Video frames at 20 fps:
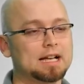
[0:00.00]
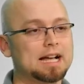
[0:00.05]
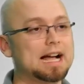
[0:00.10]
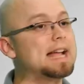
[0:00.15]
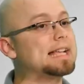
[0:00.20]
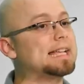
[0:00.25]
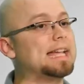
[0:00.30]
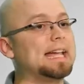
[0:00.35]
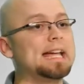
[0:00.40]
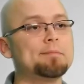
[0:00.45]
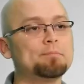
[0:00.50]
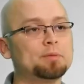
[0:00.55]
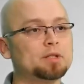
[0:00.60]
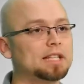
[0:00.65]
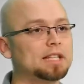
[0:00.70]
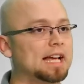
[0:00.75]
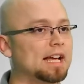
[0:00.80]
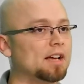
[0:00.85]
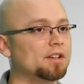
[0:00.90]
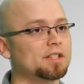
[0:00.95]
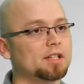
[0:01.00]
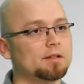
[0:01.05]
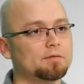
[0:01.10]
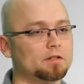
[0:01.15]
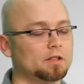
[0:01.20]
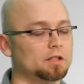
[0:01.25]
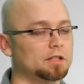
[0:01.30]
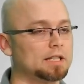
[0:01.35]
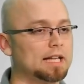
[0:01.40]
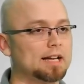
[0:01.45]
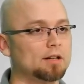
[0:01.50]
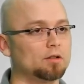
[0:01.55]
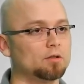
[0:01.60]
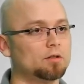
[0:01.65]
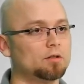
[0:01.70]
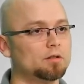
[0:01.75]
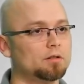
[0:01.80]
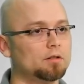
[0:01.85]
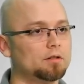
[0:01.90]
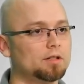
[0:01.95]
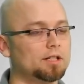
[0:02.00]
I can't put the house up for collateral.